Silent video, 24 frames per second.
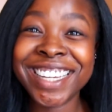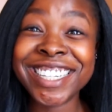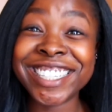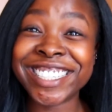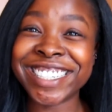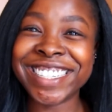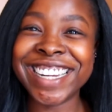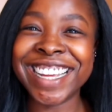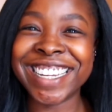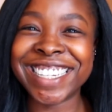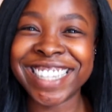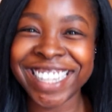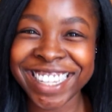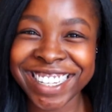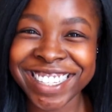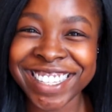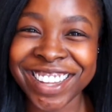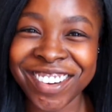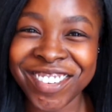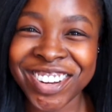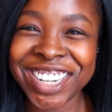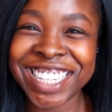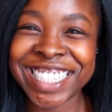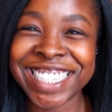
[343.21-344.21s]

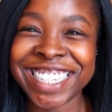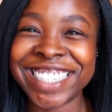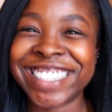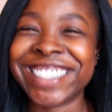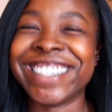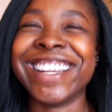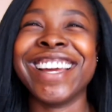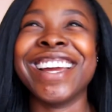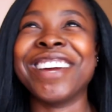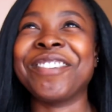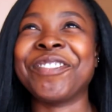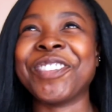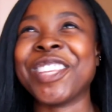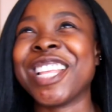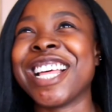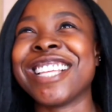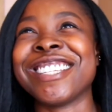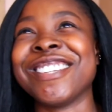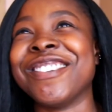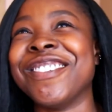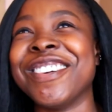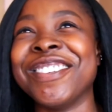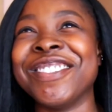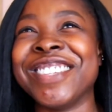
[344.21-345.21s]
Genetics. I want to say genetic, but
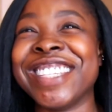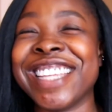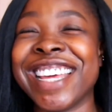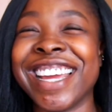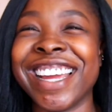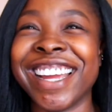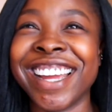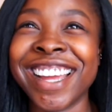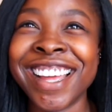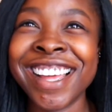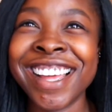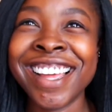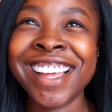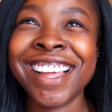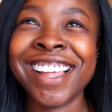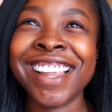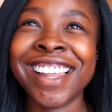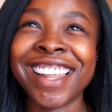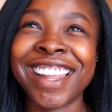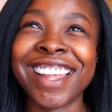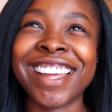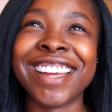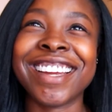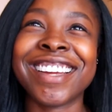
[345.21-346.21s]
that's not what I'm saying.
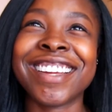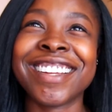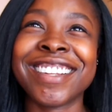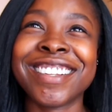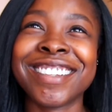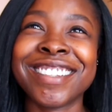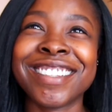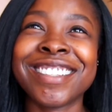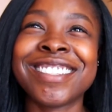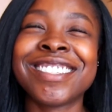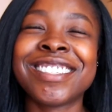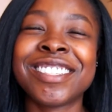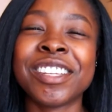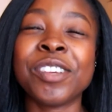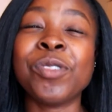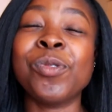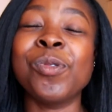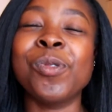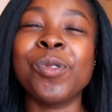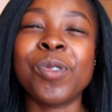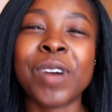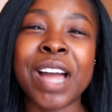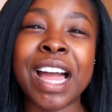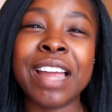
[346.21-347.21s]
Like to
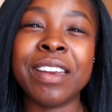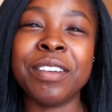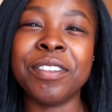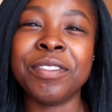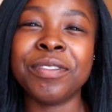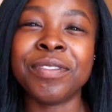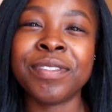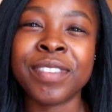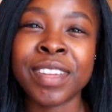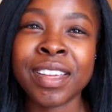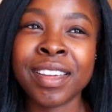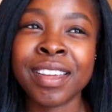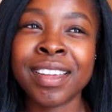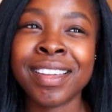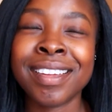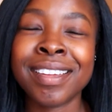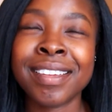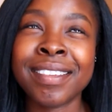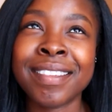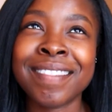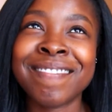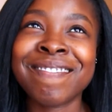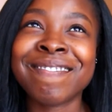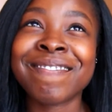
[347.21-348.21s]
all kind of
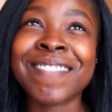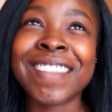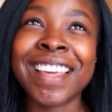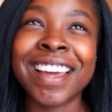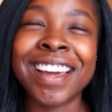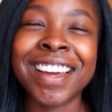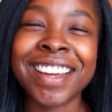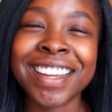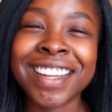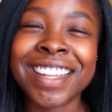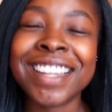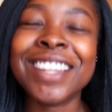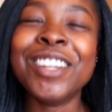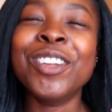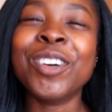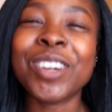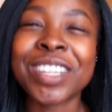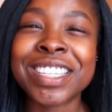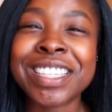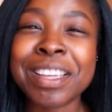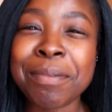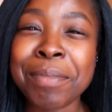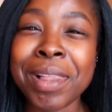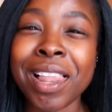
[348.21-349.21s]

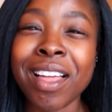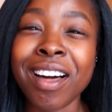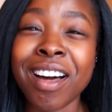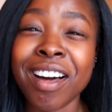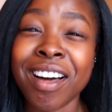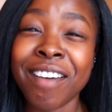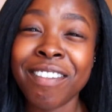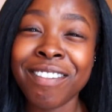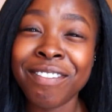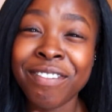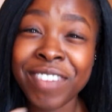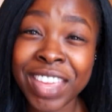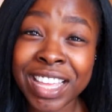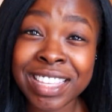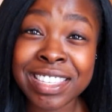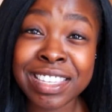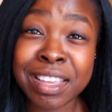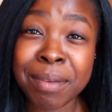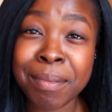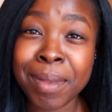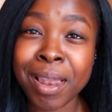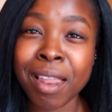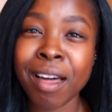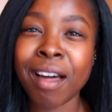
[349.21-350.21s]
look similar, fit
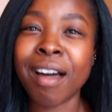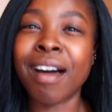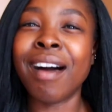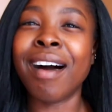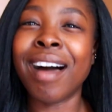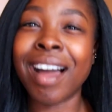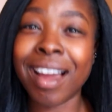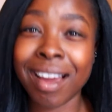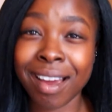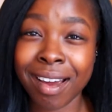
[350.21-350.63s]
similar.